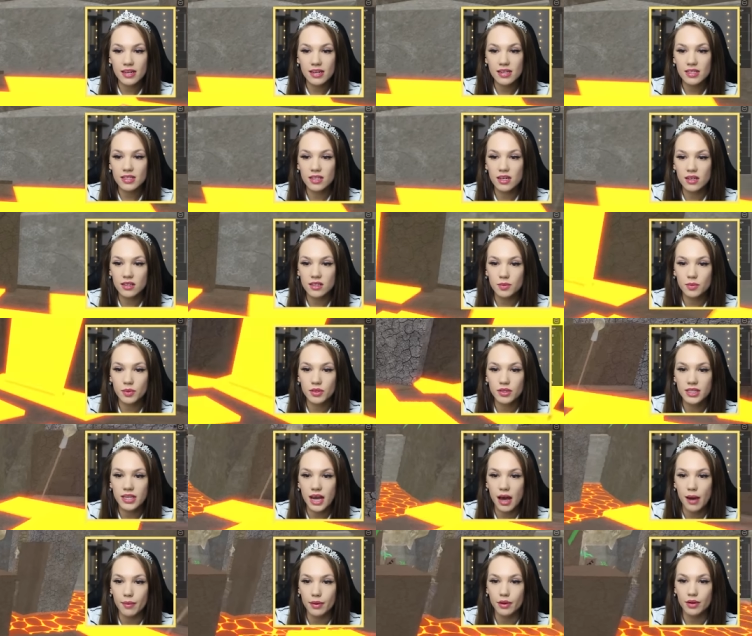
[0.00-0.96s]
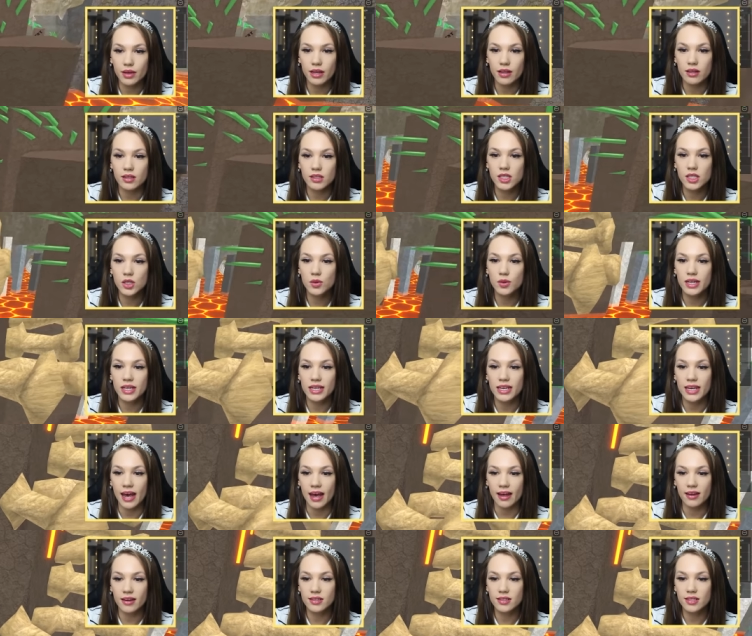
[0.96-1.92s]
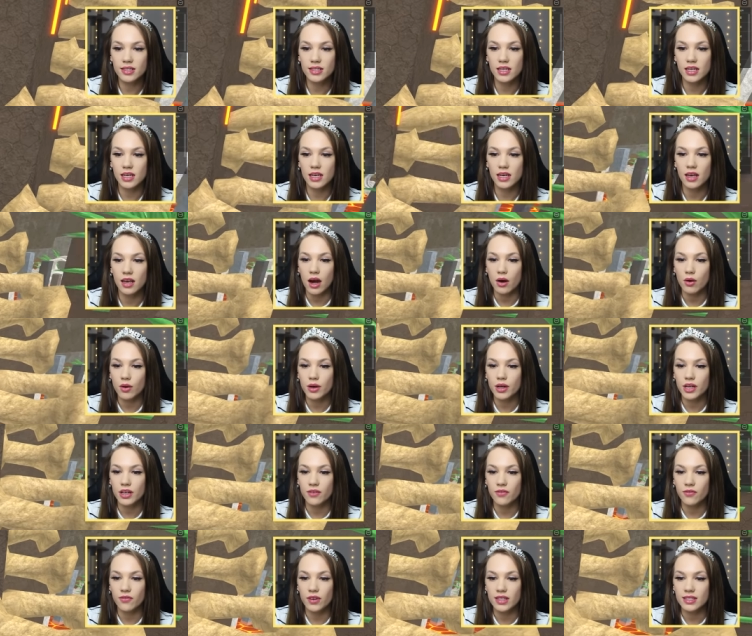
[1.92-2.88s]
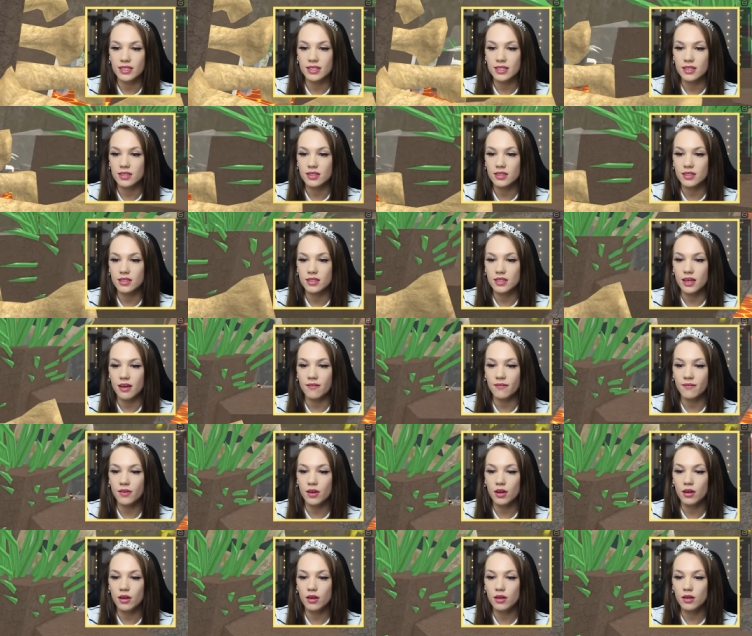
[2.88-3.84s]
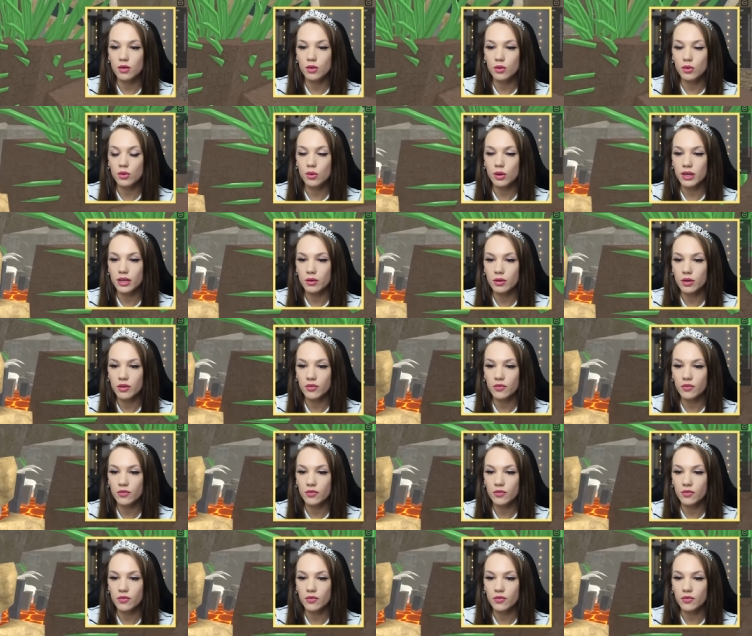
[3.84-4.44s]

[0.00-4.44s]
That is not supposed to happen. Okay, let's do it again and see how we're gonna fix this. Cause I fall, oh, I don't